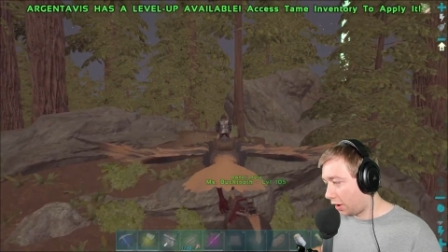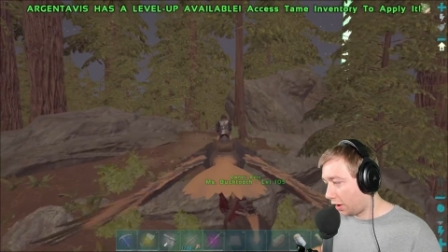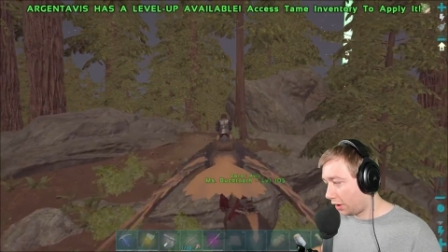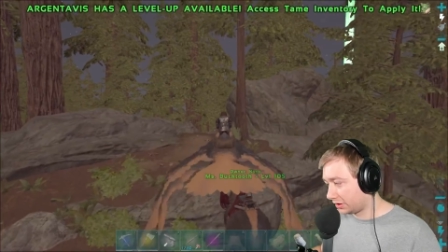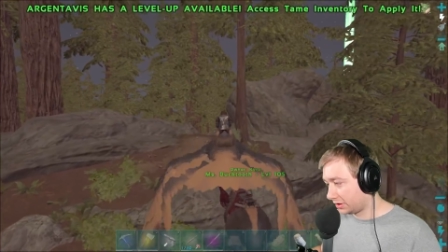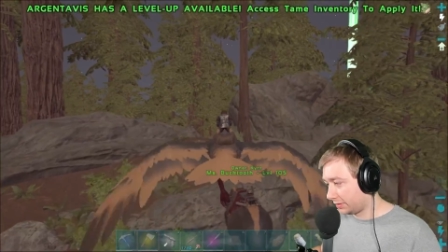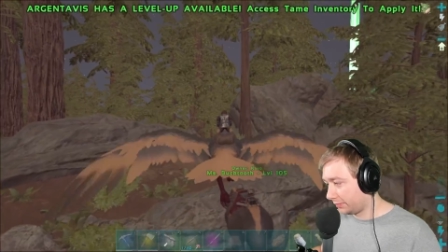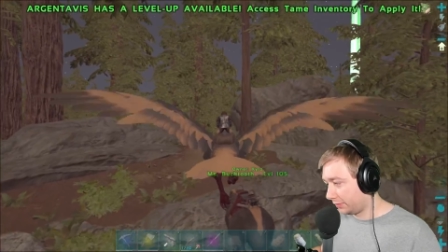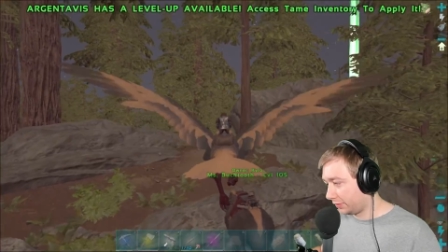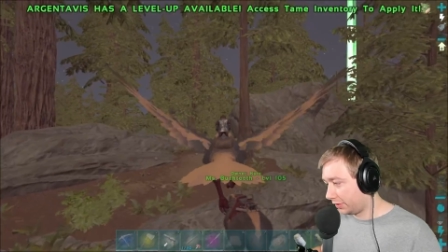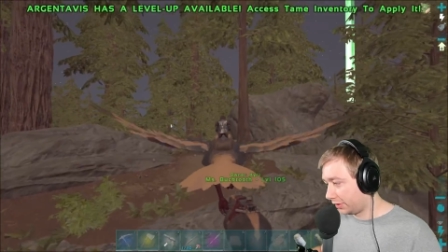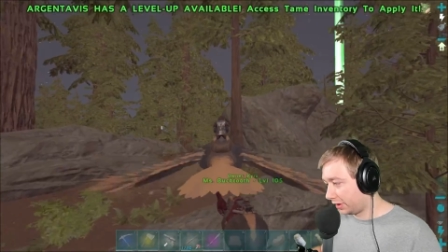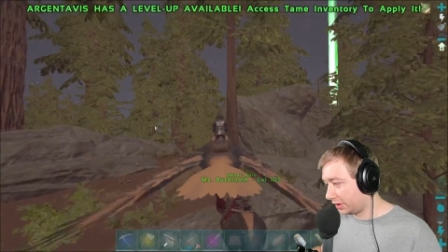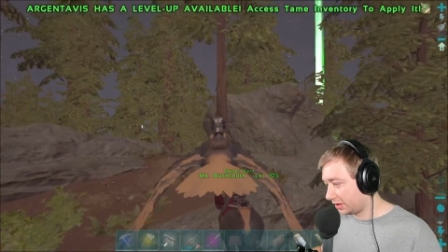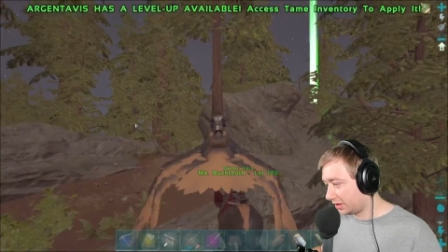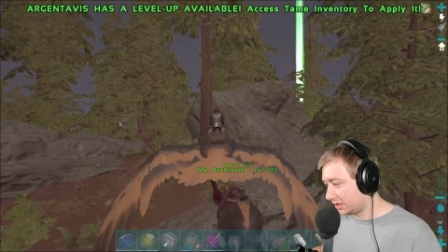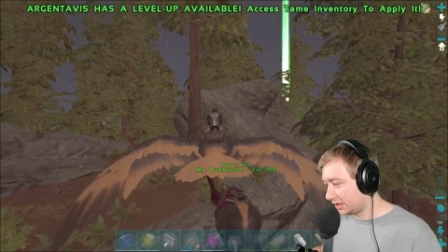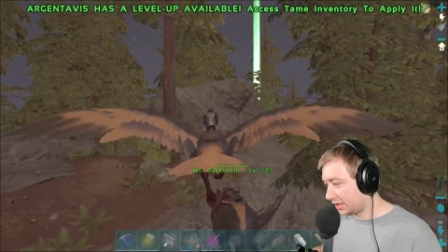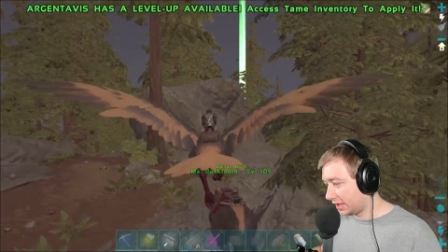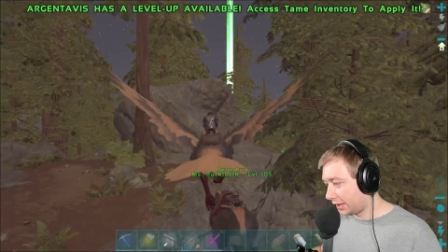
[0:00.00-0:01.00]
awesome
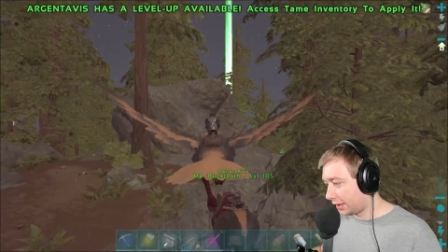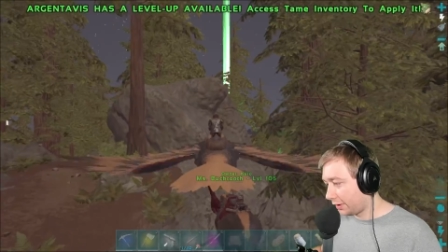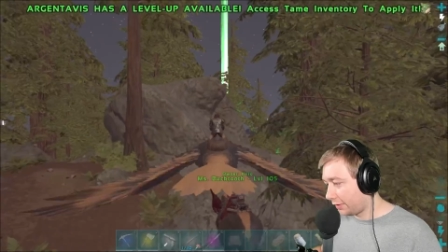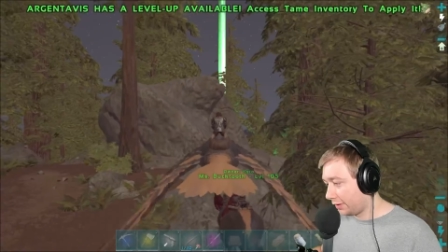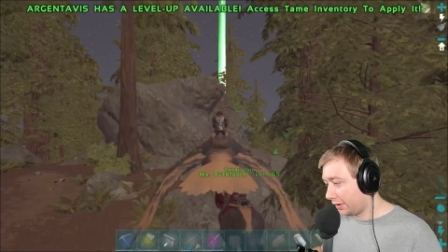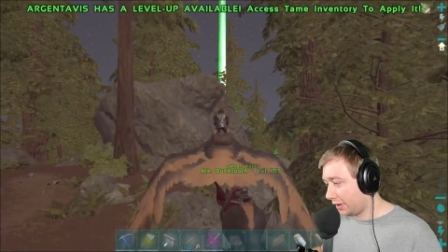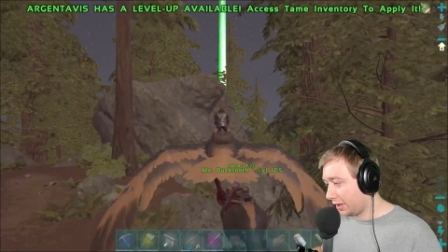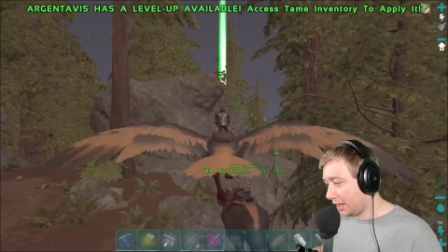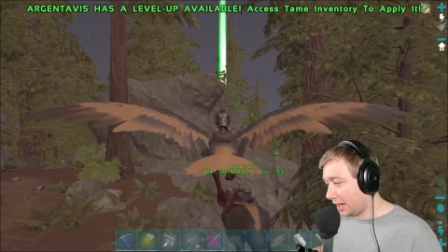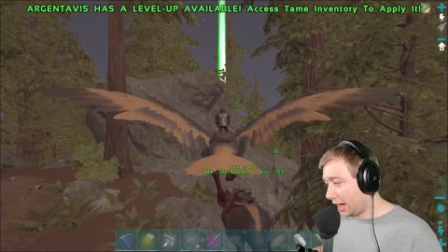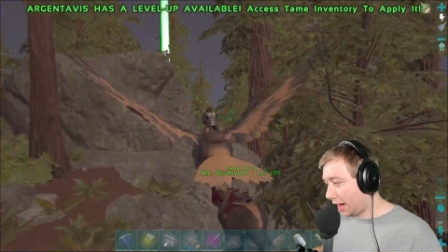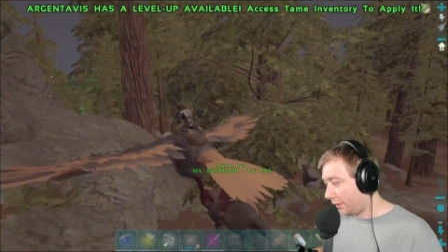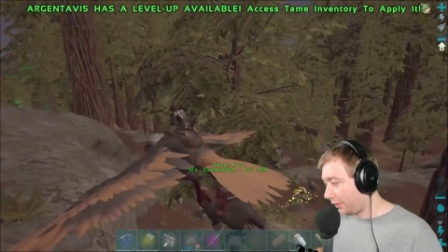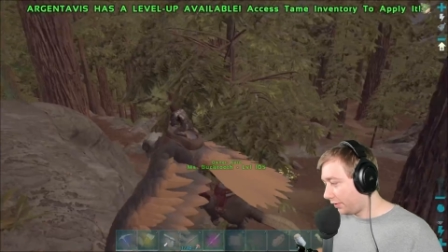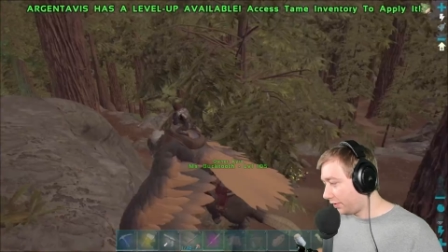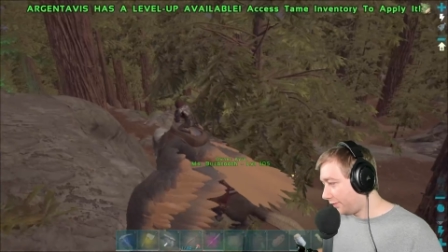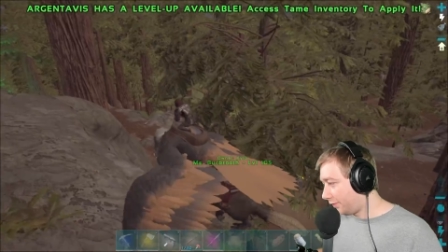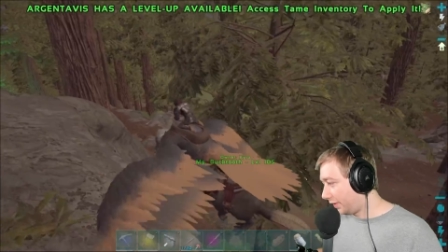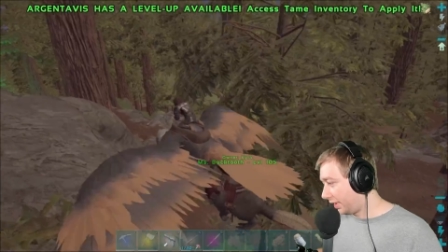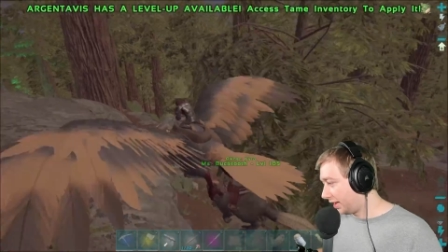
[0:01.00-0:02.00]
looking stego, I
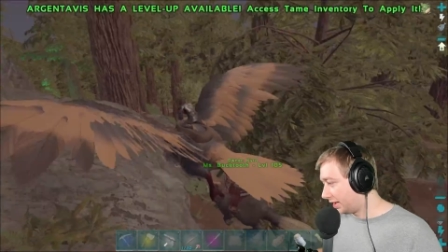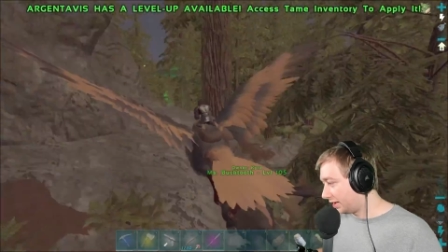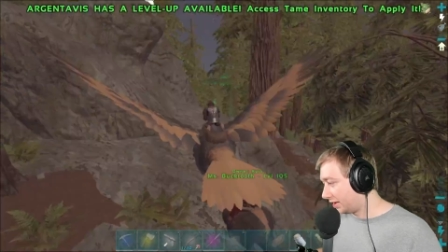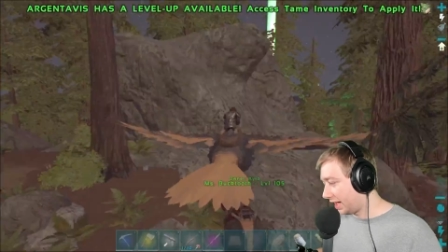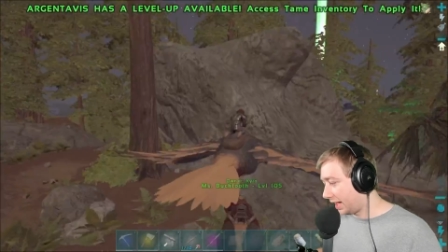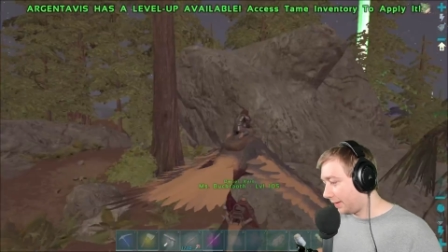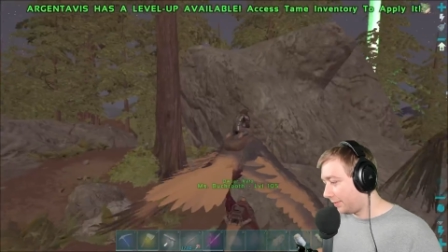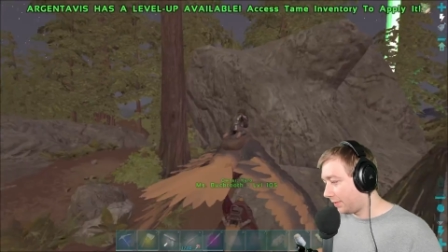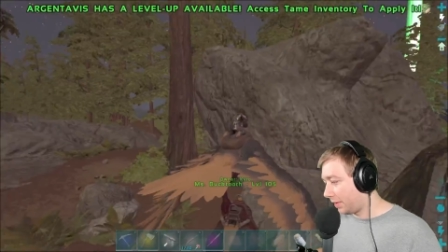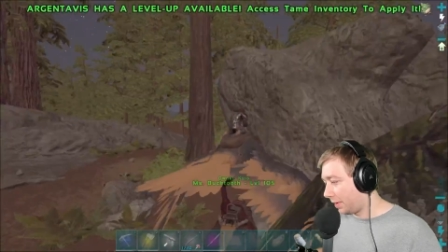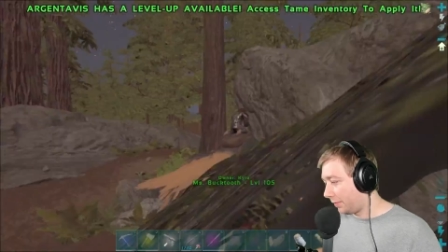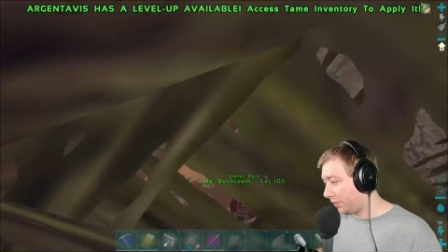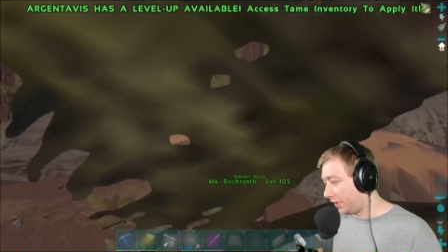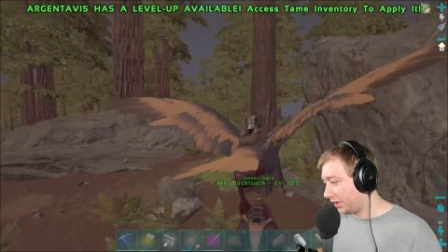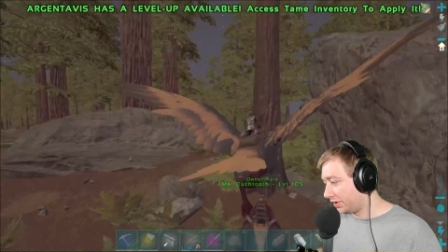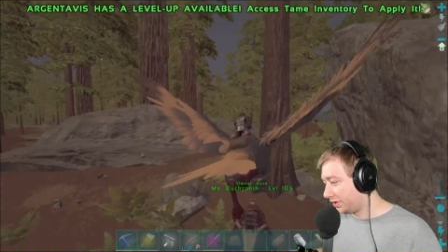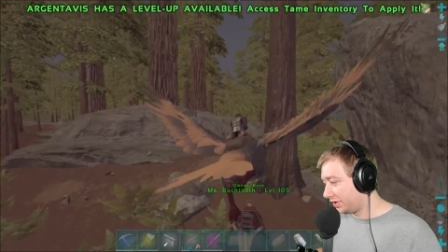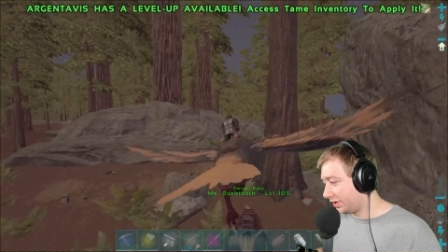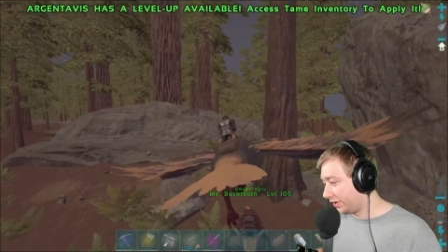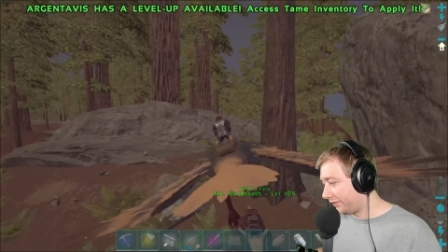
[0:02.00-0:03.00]
wonder if we can tame a
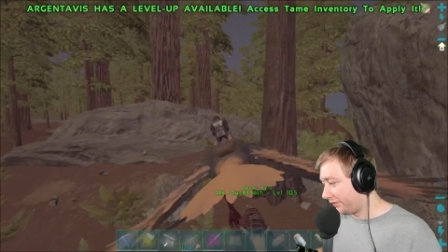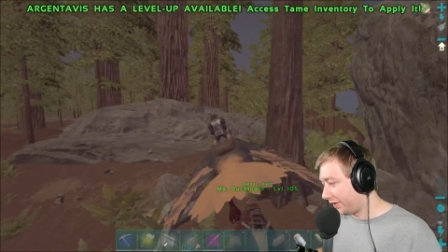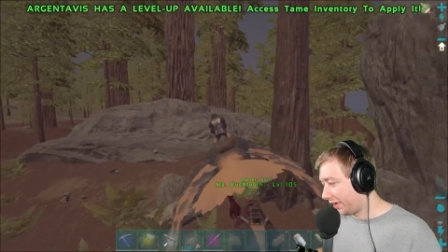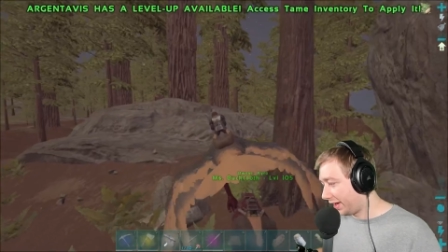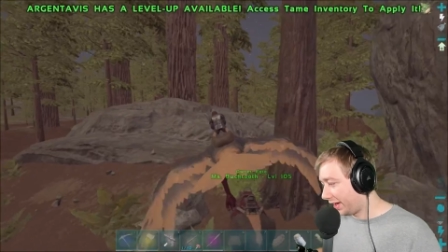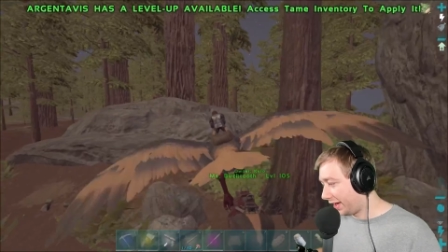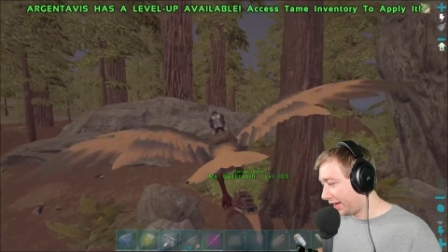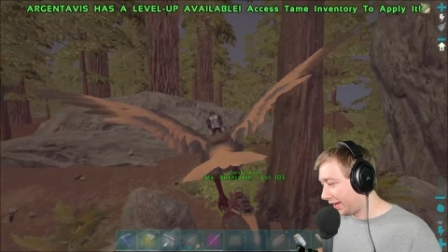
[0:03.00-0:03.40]
bunch of